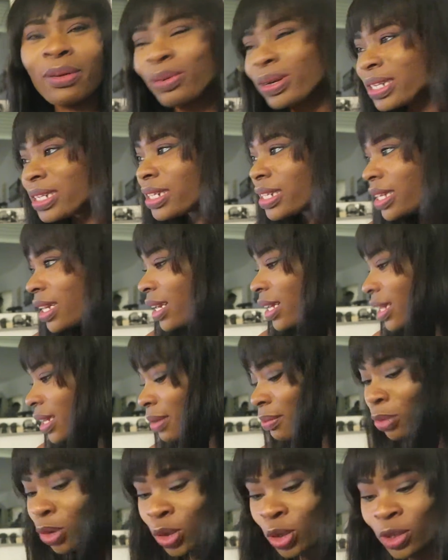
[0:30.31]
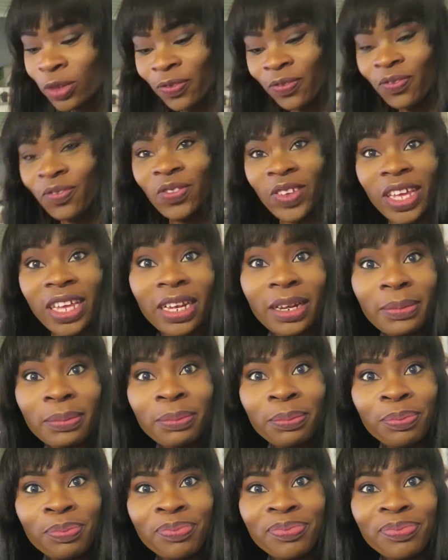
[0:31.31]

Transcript: was still in the mood to film